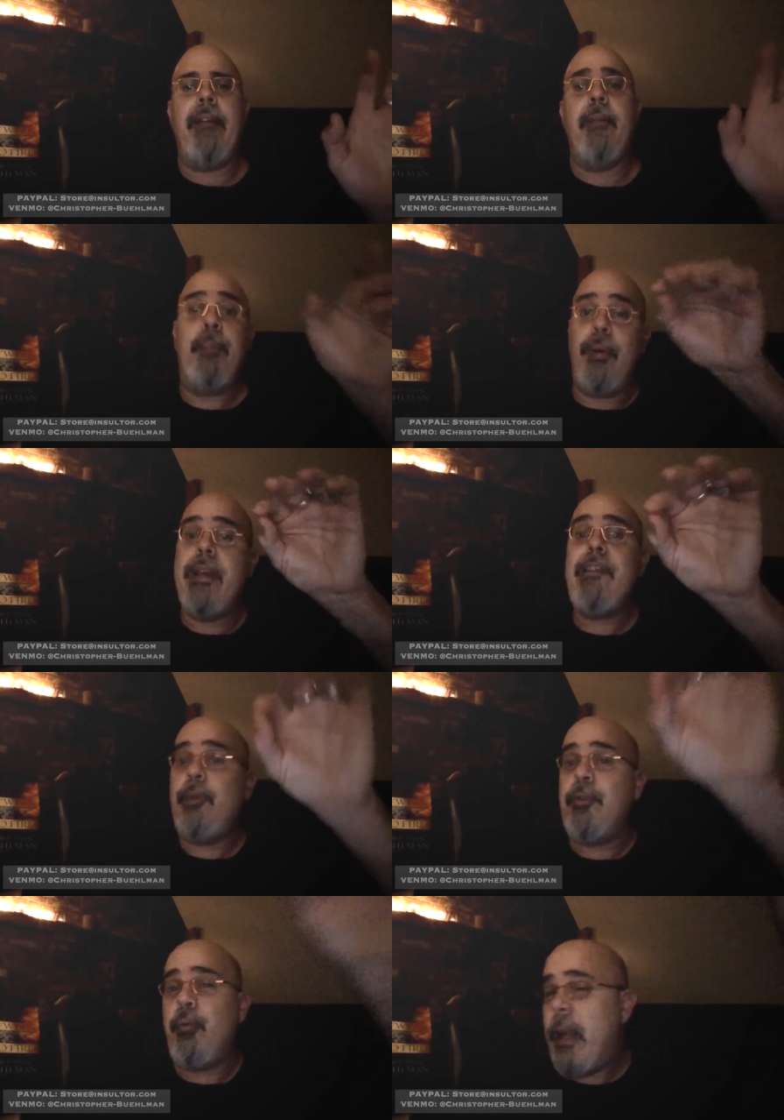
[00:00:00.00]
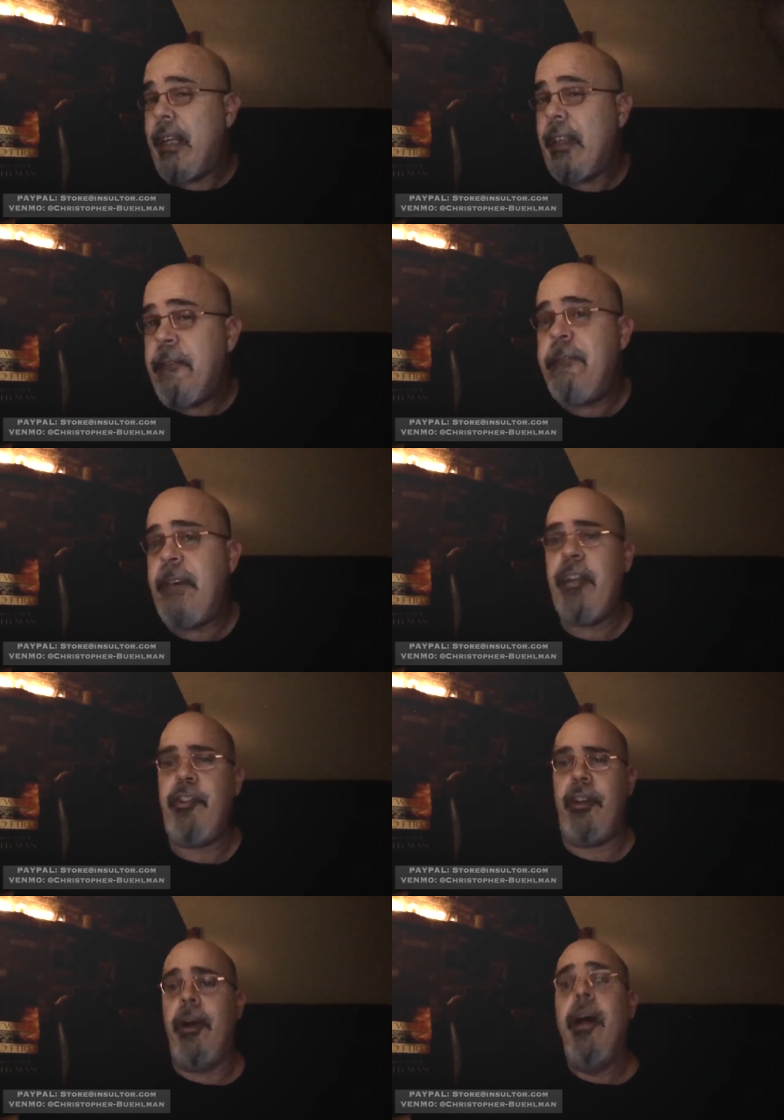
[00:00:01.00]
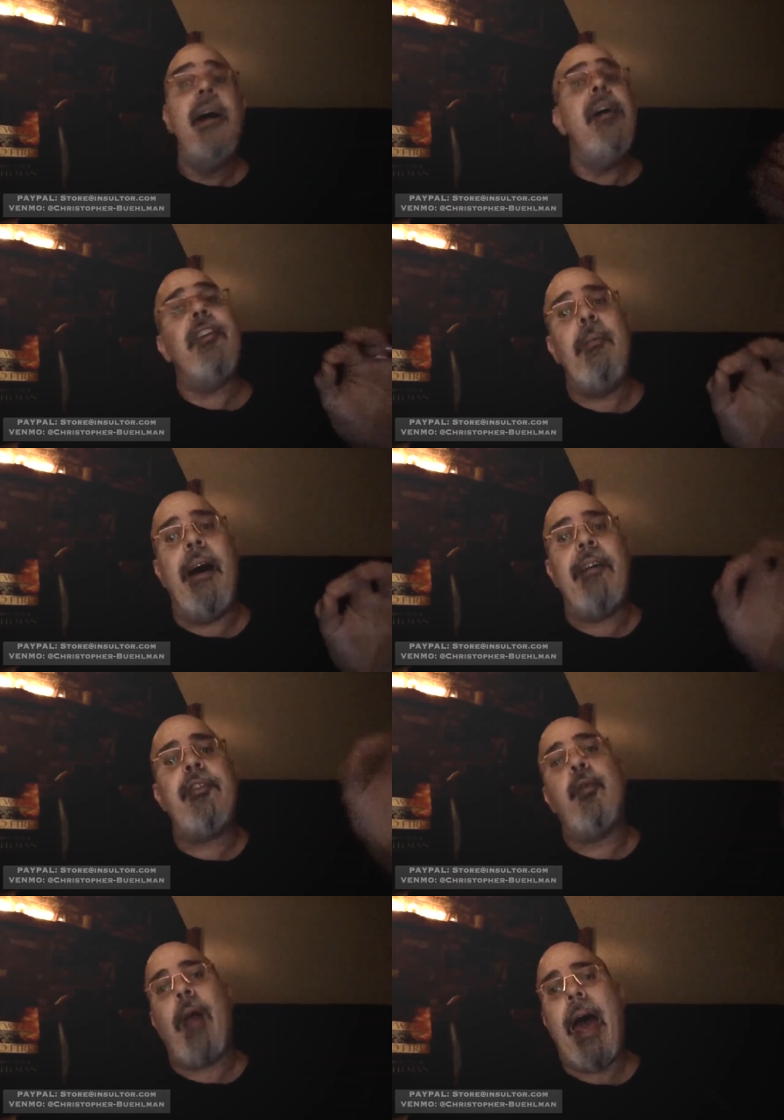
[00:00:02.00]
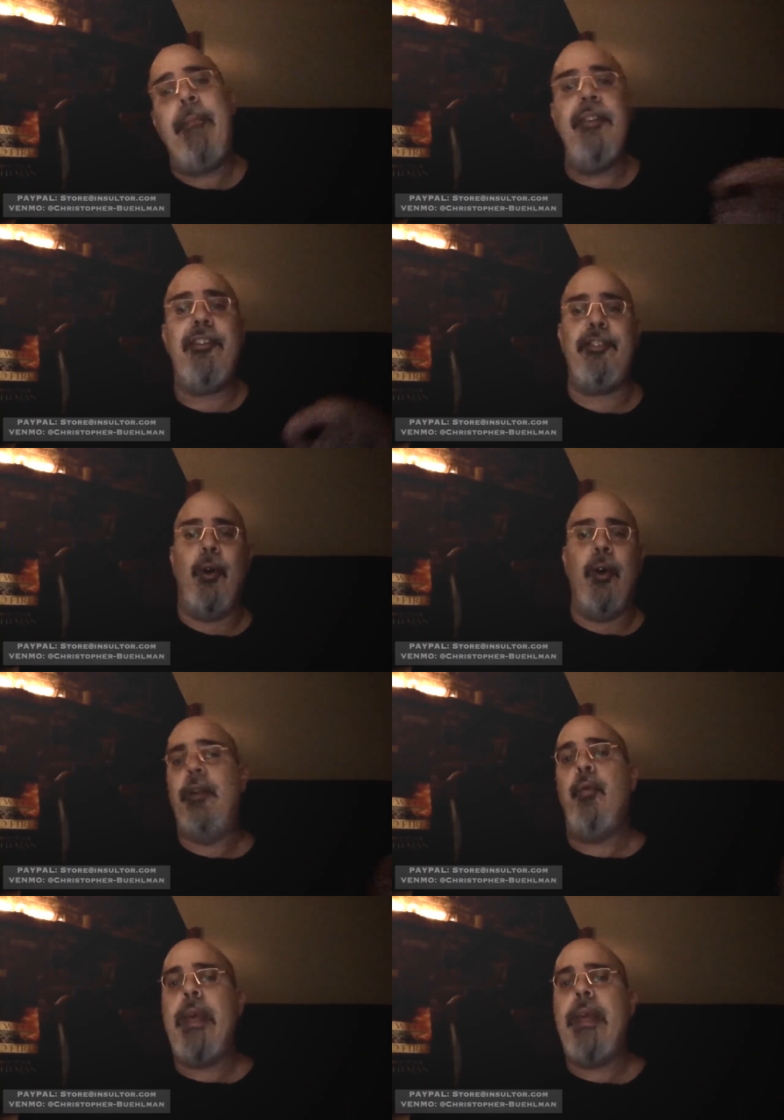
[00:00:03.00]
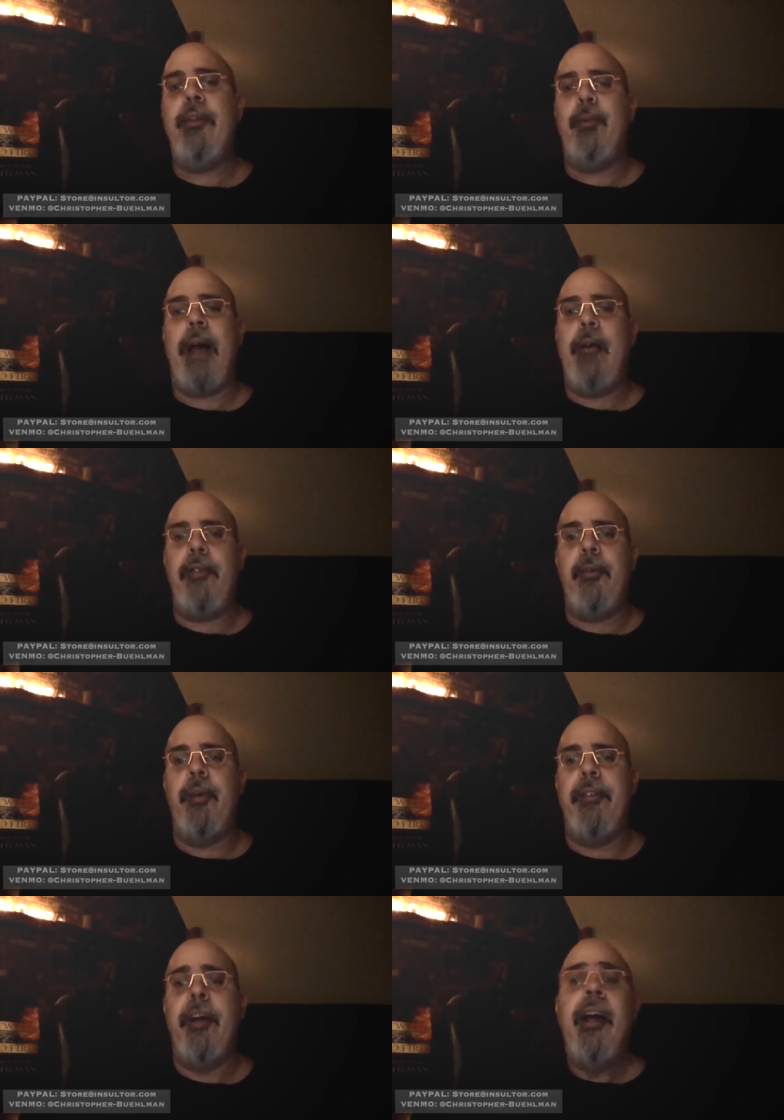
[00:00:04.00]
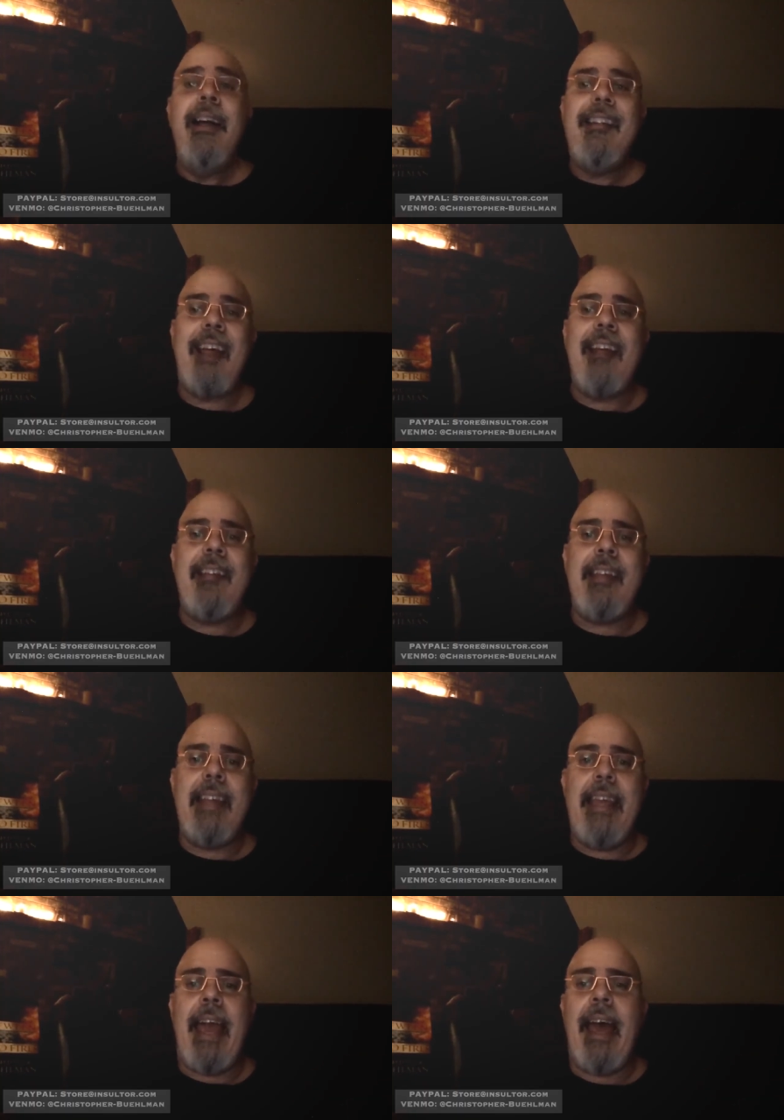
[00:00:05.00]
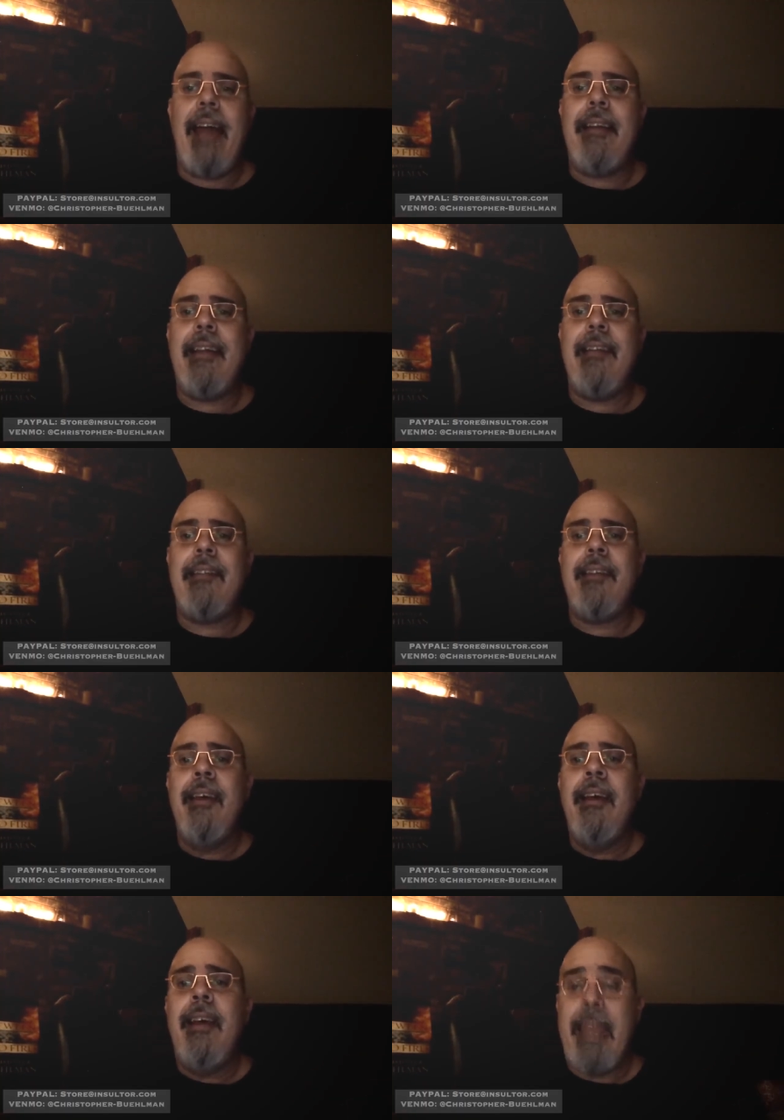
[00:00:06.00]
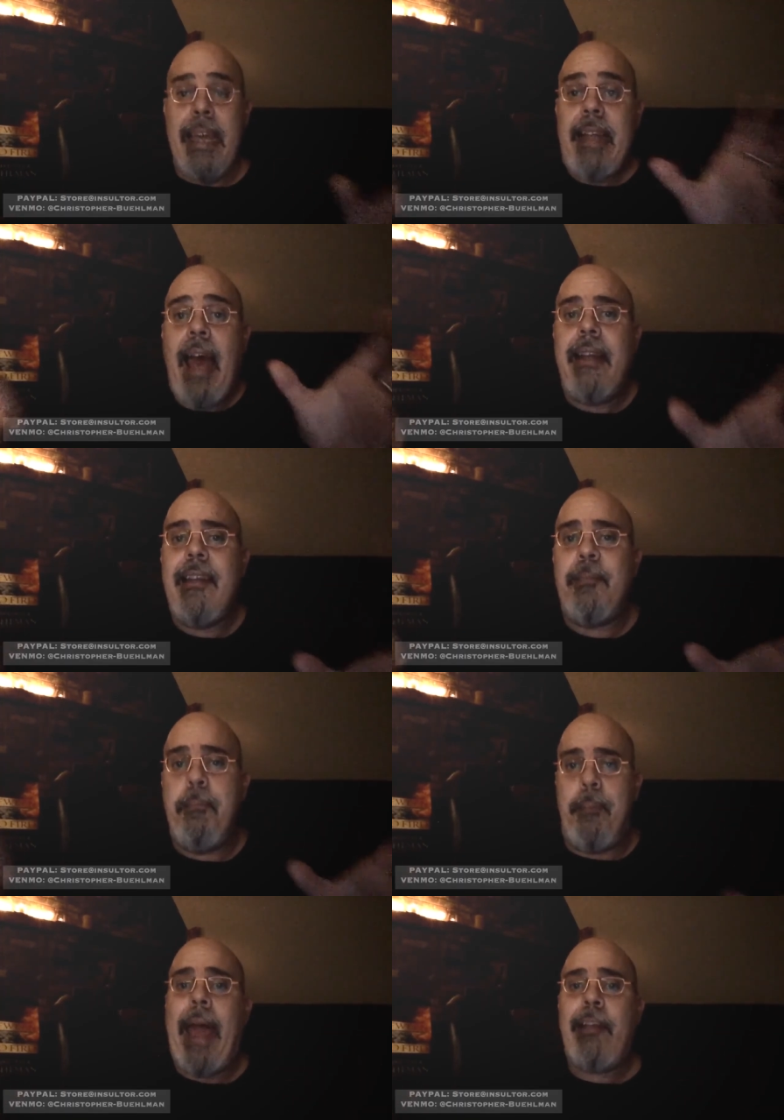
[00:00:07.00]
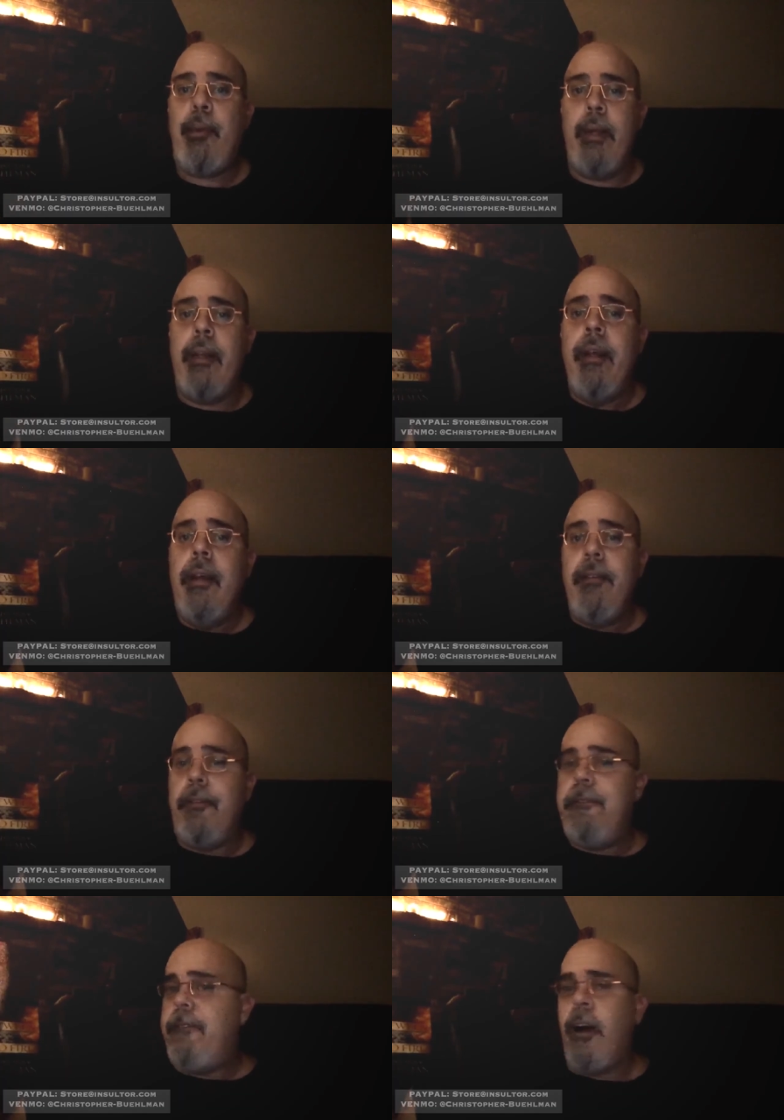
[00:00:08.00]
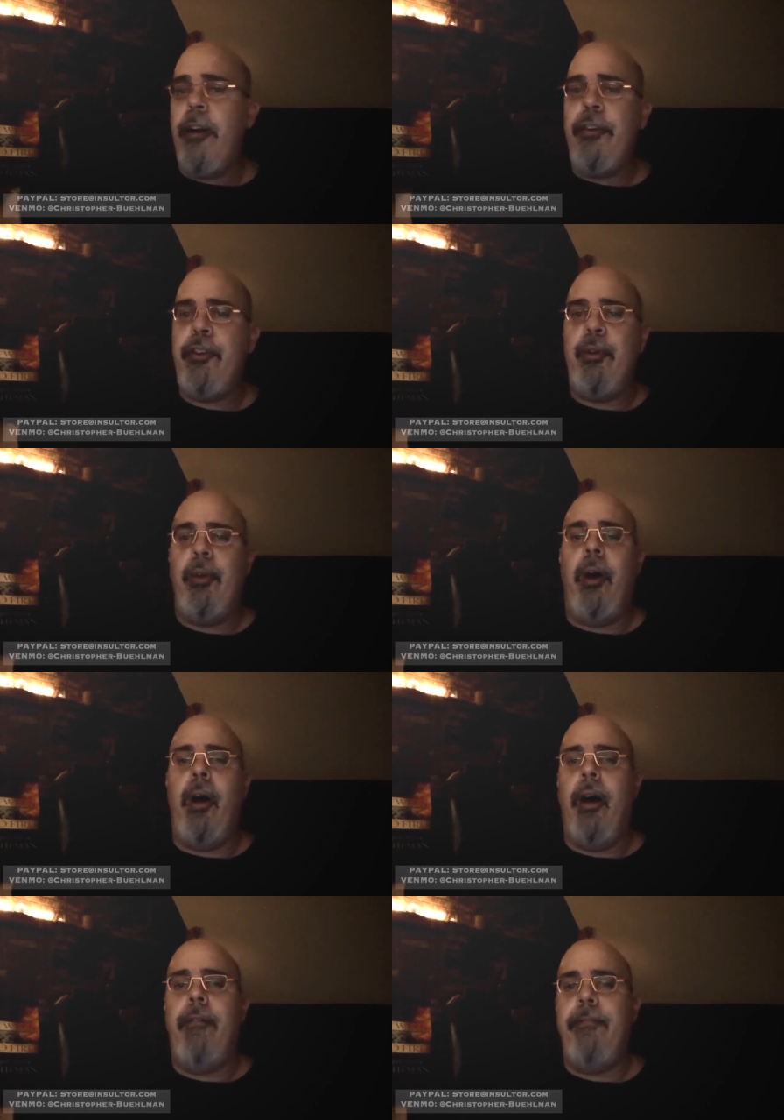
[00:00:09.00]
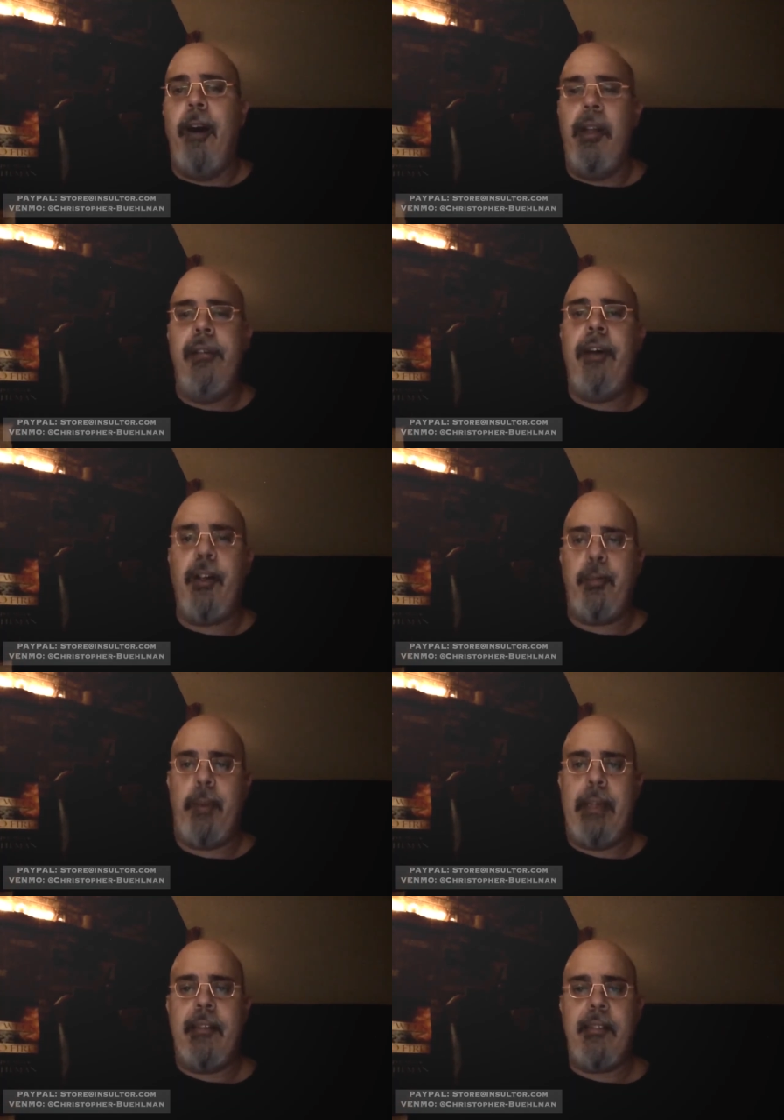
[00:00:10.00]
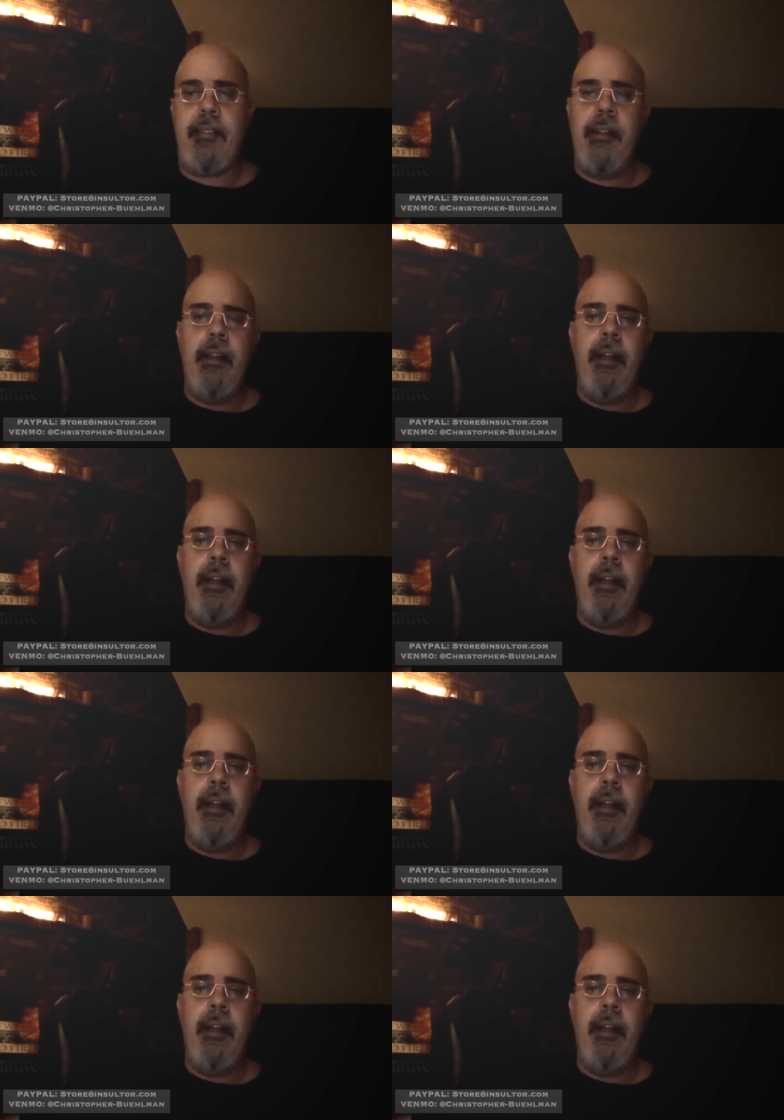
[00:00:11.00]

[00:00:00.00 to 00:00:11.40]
The priest was running to fetch her. Tomas grabbed the sword and wheeled around to the river, sensing he had had his back to it for far too long a fall of heartbeats.